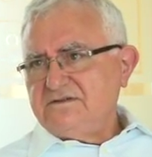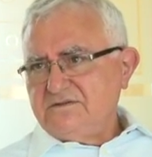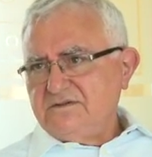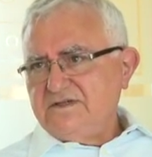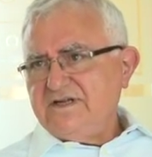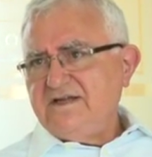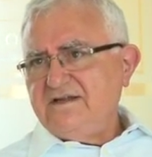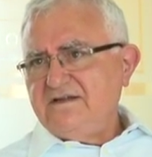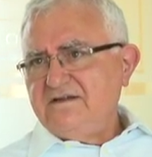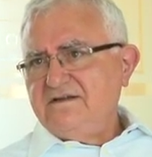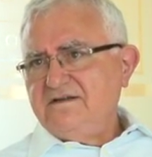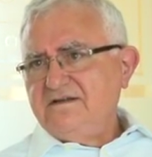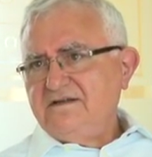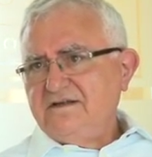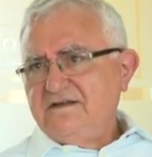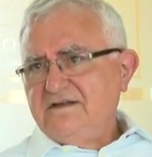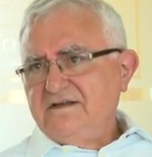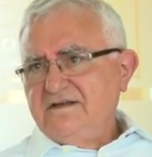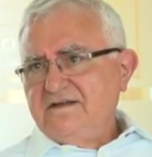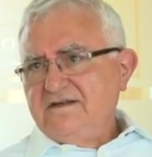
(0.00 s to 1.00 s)
okay?
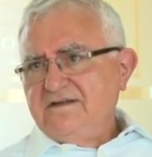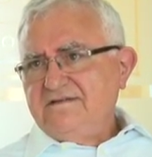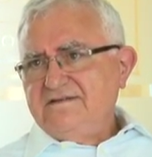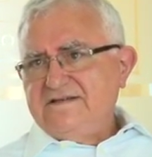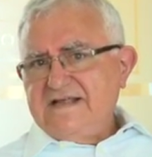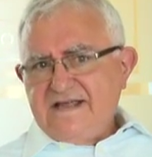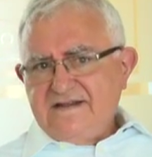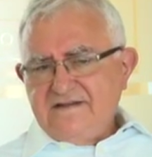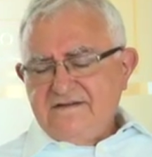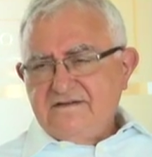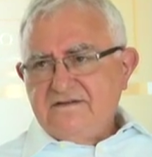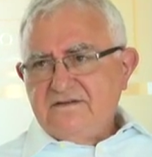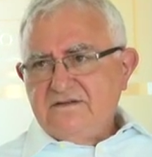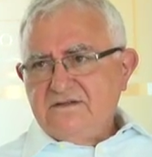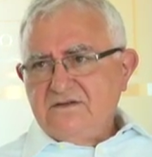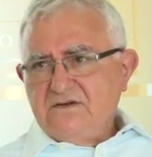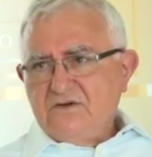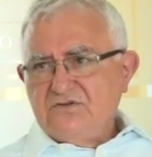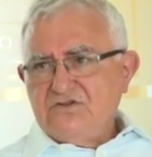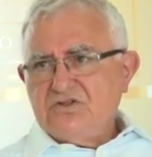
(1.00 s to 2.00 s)
Then,
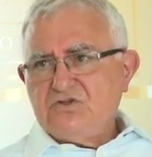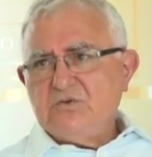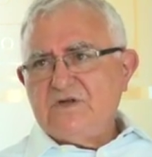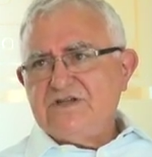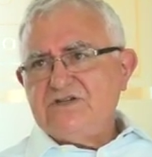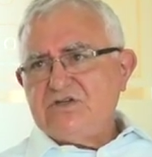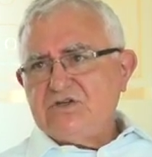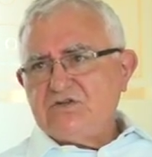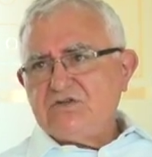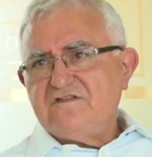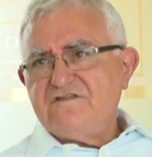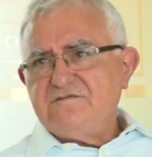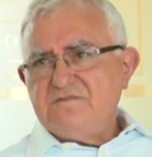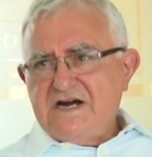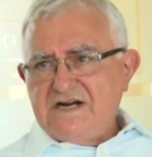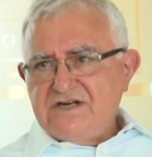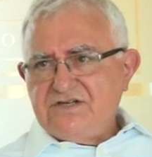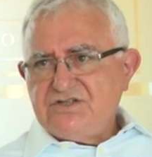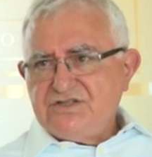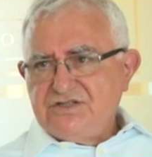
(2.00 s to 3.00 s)
on the 20th of
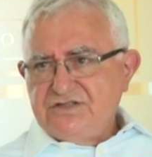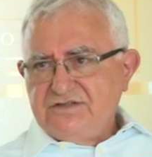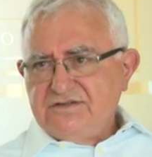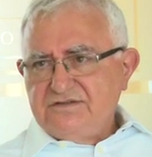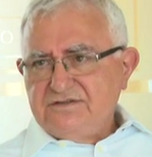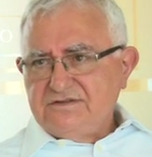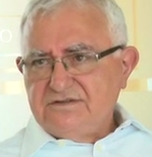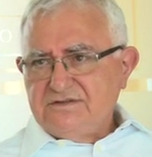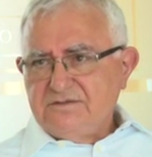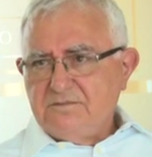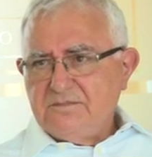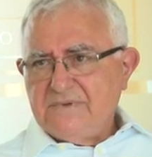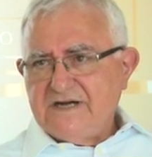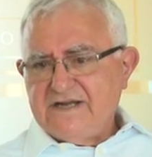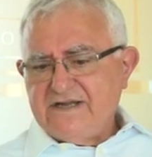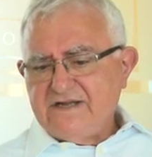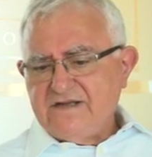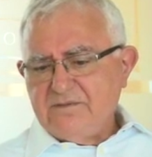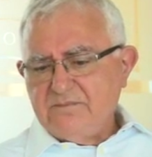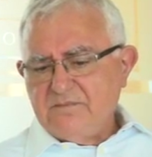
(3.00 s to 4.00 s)
March,
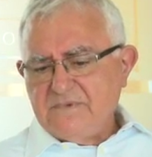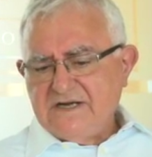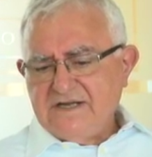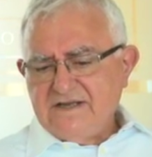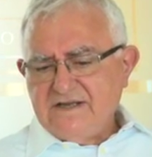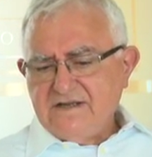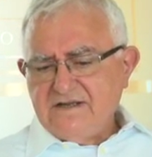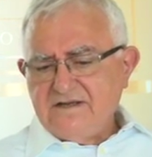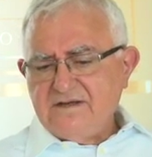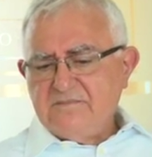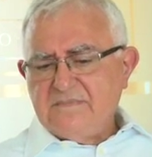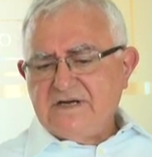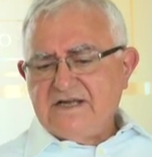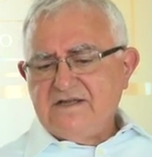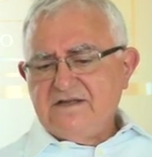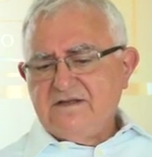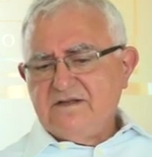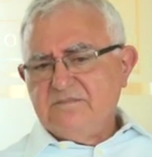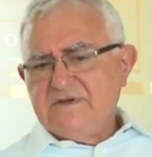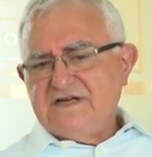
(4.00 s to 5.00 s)

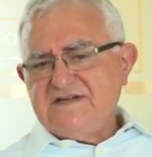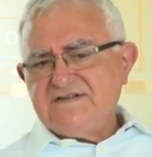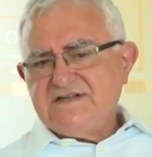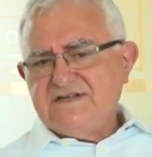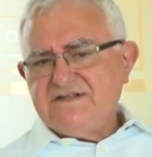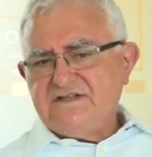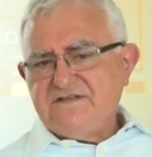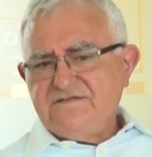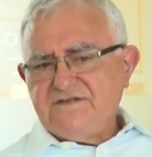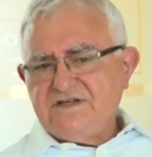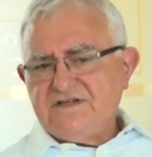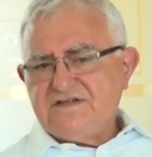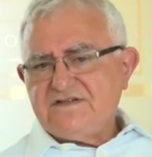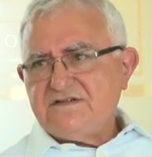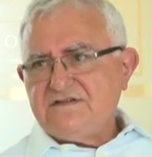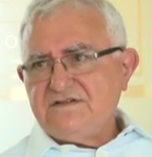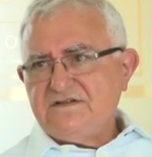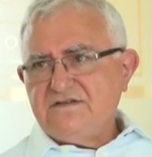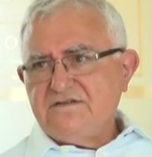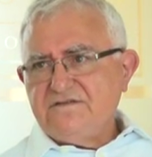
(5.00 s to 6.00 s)
my
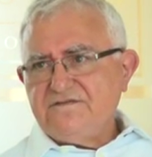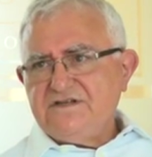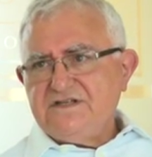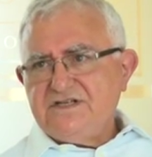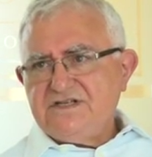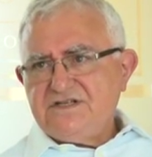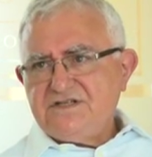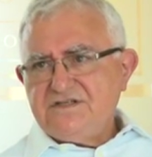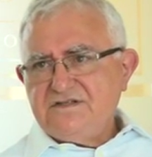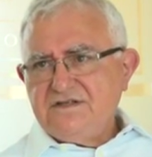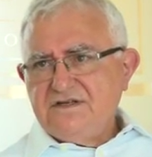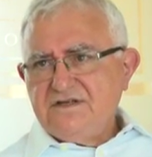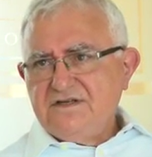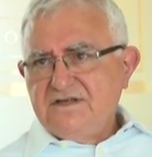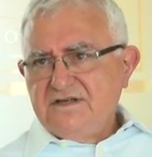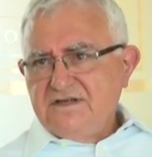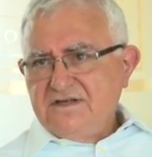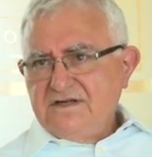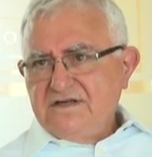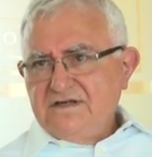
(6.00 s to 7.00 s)
certificates finished.
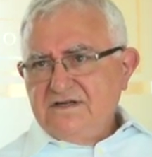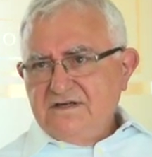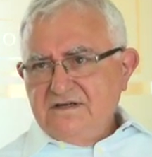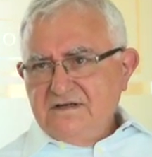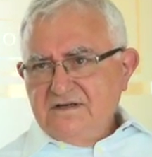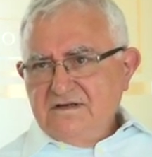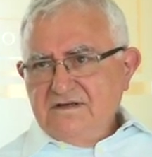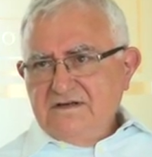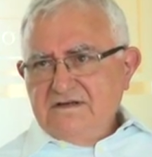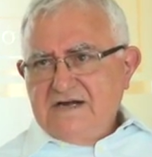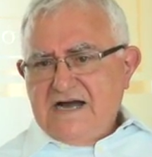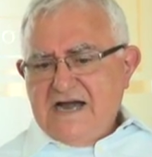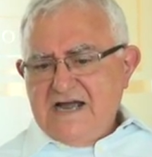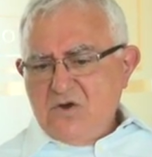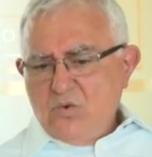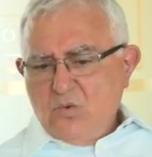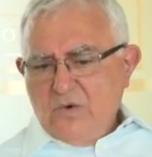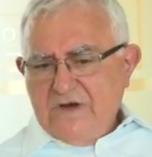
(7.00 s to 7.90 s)
I